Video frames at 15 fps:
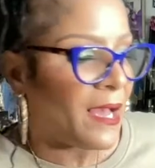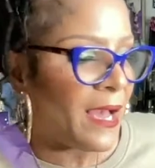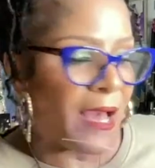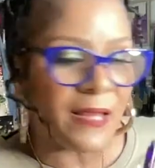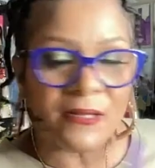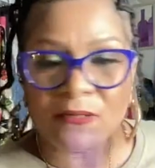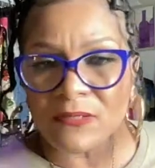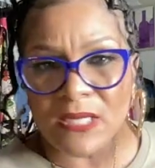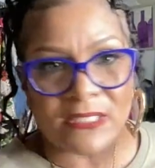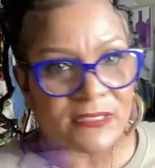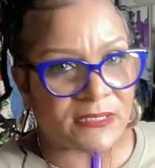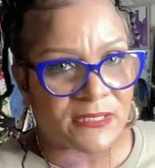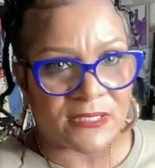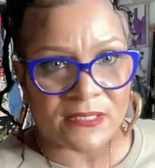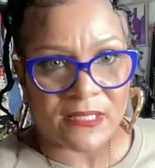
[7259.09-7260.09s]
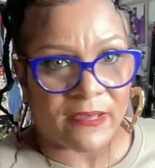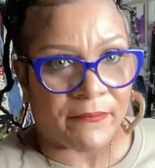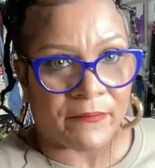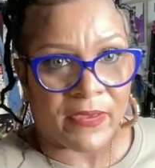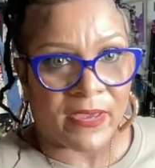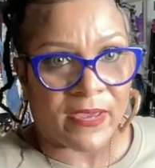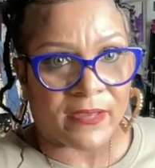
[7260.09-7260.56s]
I don't like to get that
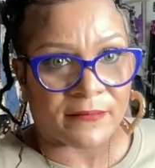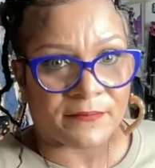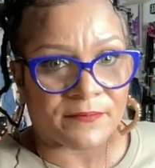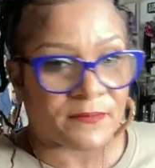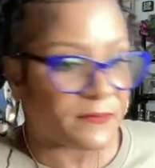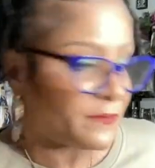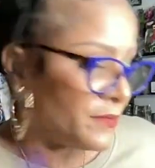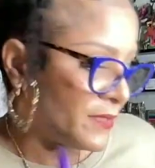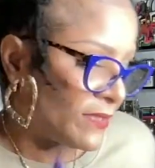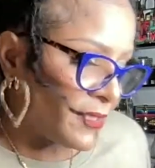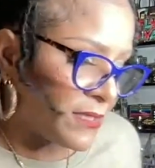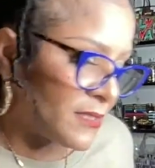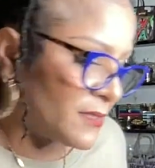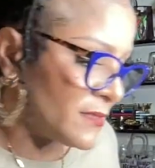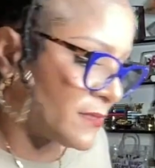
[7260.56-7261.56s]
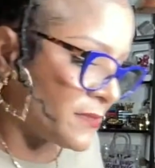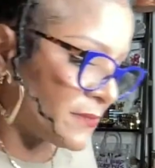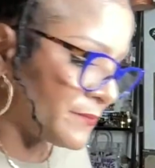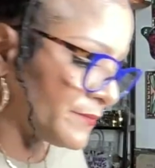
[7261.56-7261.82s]
mad because